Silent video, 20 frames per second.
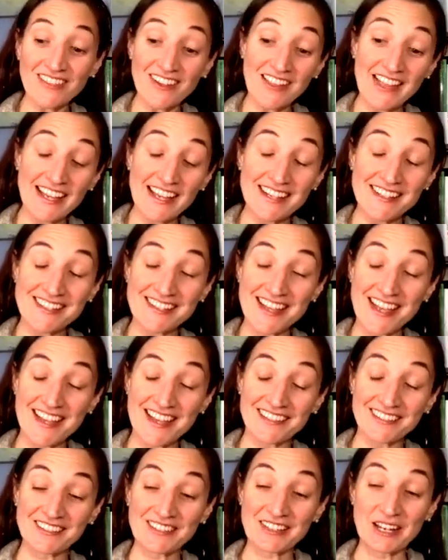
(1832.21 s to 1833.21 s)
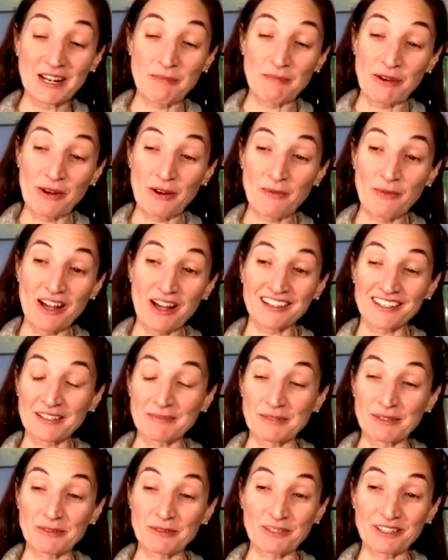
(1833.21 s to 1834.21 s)
Like I said, you know, marijuana can
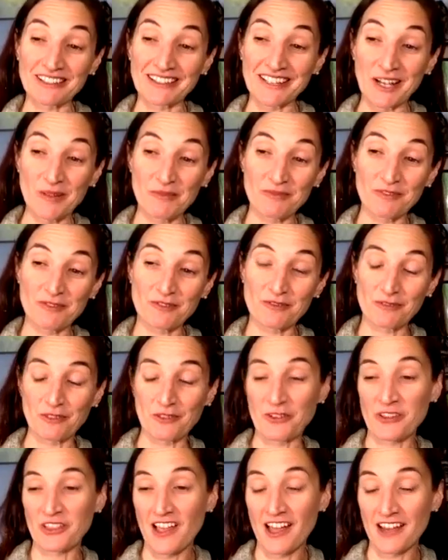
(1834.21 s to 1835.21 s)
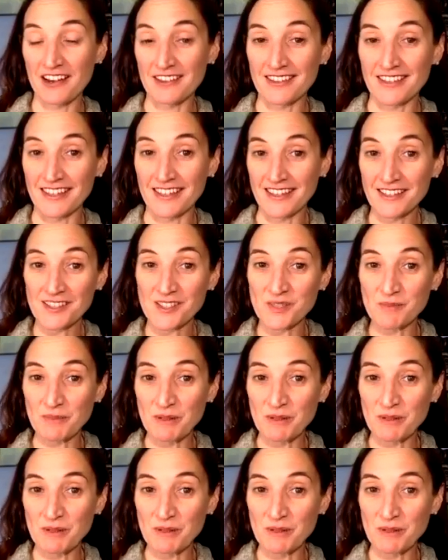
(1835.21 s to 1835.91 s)
be really helpful for a lot of things,